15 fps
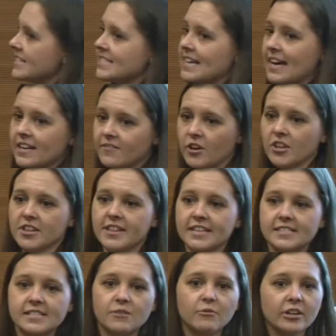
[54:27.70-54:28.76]
the side of all the
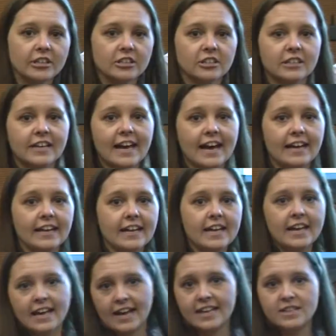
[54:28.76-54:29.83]
things that we're gonna look at,
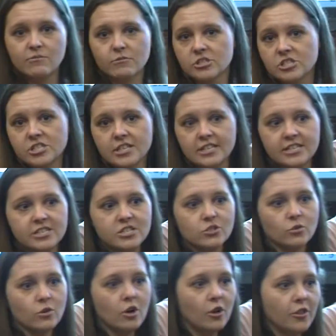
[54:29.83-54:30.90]
and then we're just gonna
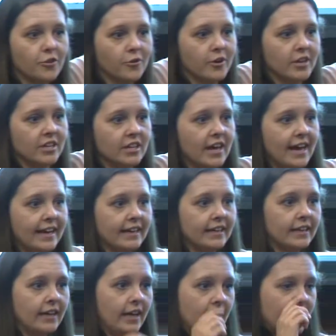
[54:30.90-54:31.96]
scroll through it like,
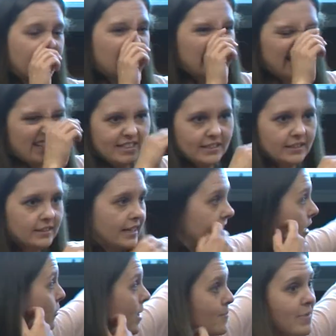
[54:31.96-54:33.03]
uh,
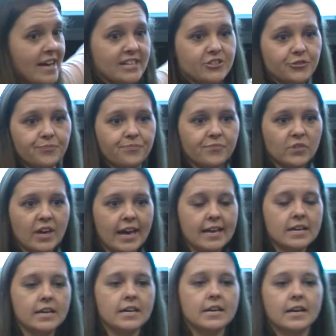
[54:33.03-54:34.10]
like a web page,
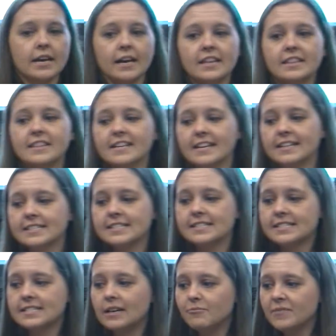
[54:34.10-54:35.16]
okay? And this
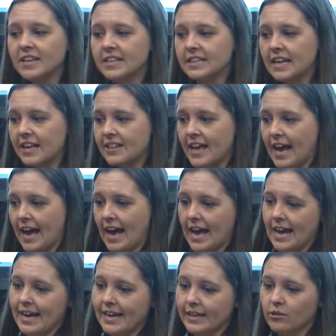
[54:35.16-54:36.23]
is something that
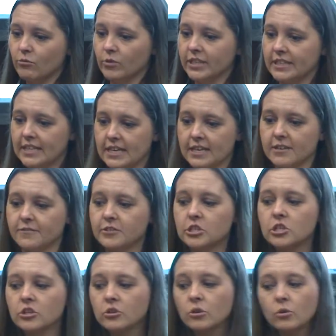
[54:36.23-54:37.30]
I would give
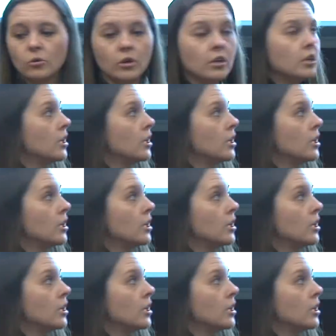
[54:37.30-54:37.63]
to